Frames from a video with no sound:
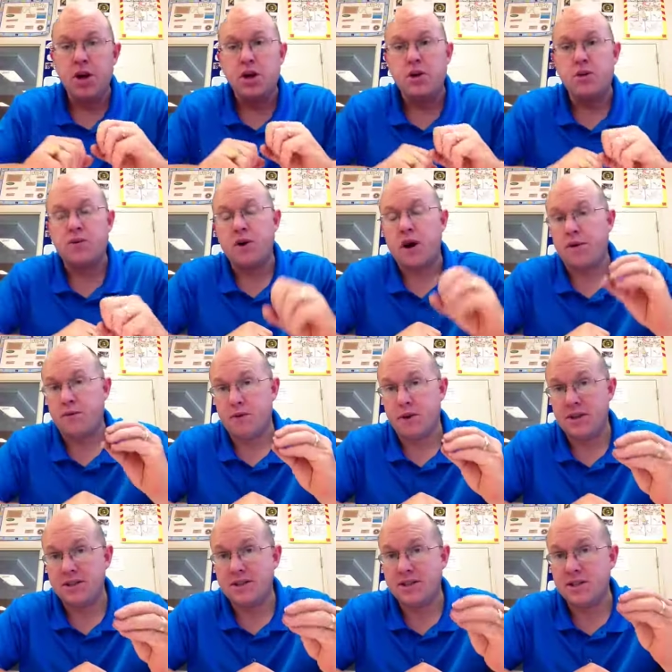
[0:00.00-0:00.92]
You've got
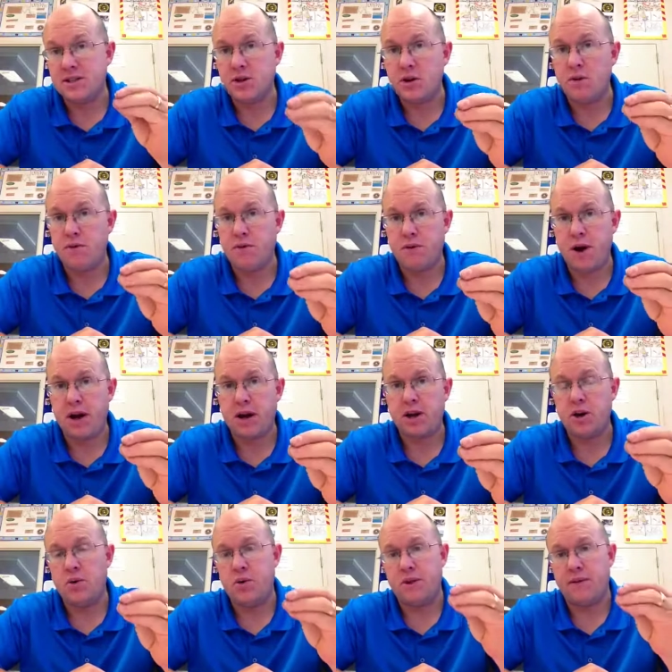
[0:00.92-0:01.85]
Francisco
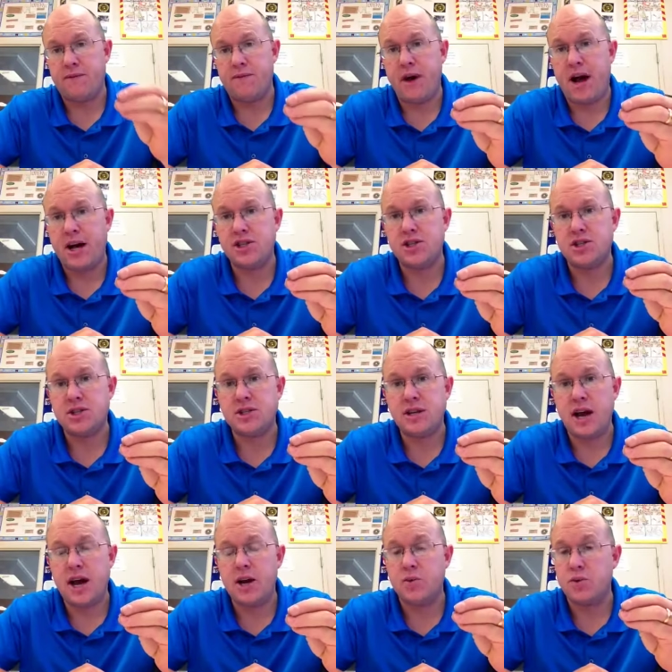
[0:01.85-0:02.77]
Franco on the fascist
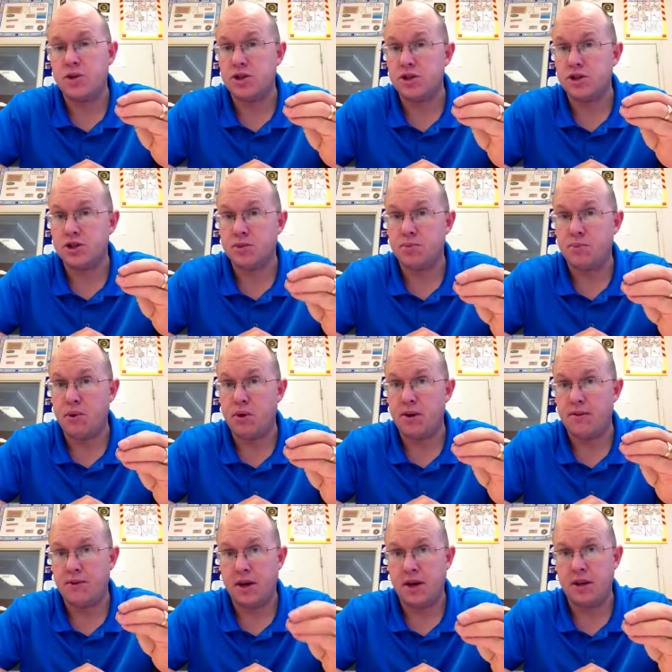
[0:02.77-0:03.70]
side with the
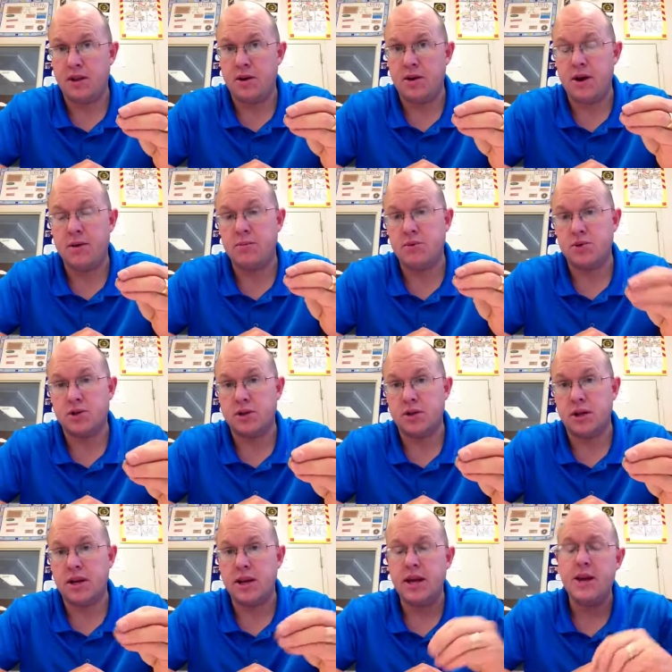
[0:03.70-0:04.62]
support of Hitler and
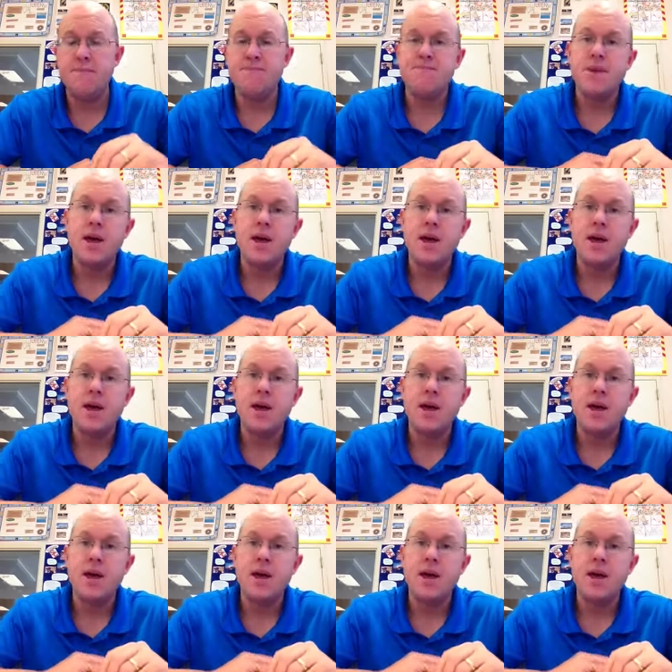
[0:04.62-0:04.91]
Mussolini